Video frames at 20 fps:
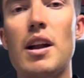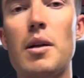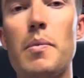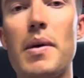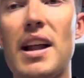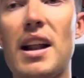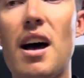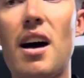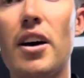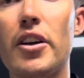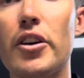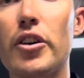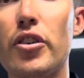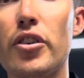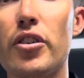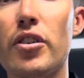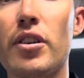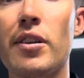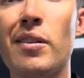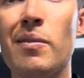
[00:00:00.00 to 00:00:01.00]
about
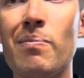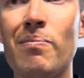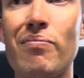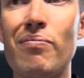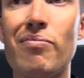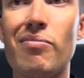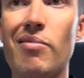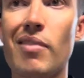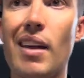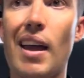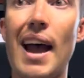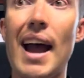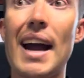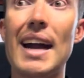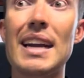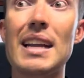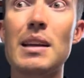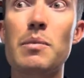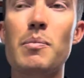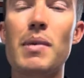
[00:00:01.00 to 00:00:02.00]

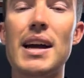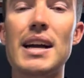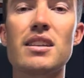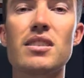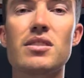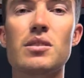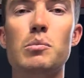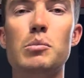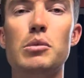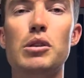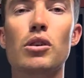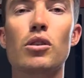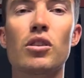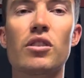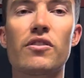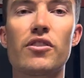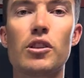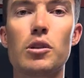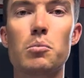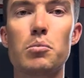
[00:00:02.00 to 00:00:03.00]
180 metres and beyond
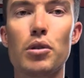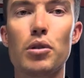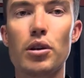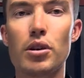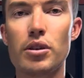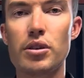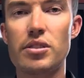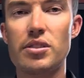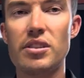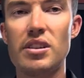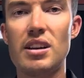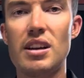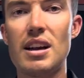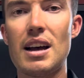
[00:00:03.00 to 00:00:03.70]
for the blues.